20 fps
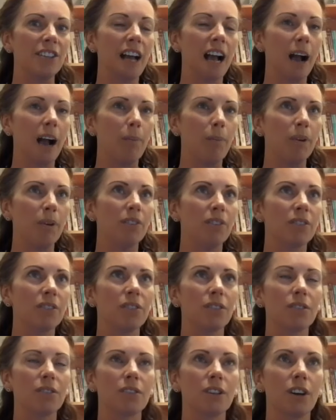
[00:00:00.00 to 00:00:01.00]

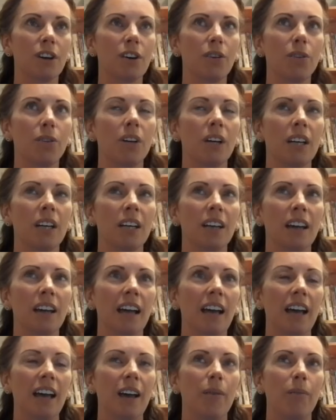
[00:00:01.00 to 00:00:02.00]
happens. So
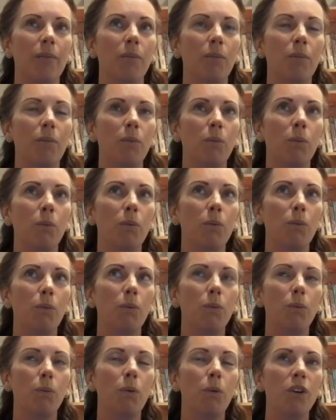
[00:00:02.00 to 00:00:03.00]

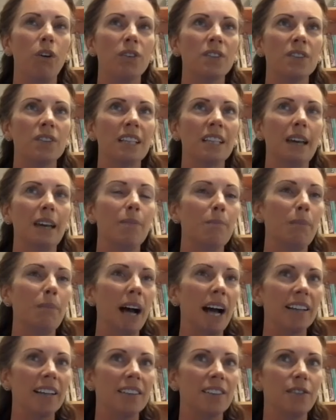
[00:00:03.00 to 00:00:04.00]
what's the
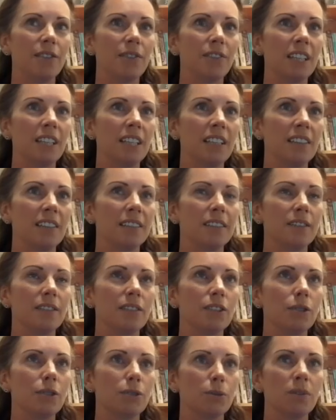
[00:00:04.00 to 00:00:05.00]
impact of these
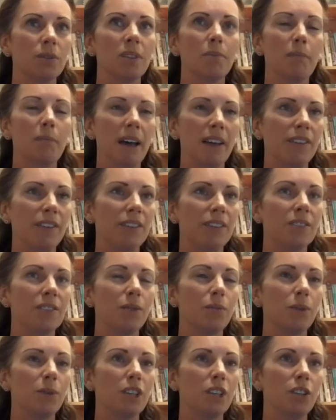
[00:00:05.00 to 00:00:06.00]
tools and methods
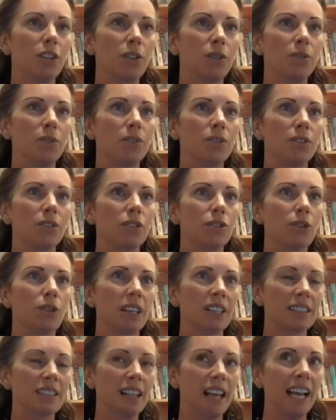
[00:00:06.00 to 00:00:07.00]
that we use to
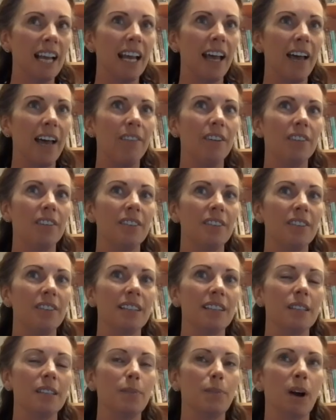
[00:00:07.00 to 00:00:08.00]
translate evidence
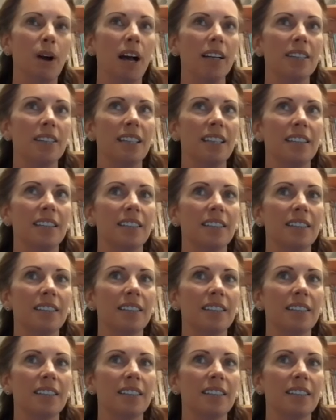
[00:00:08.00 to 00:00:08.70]
into practice?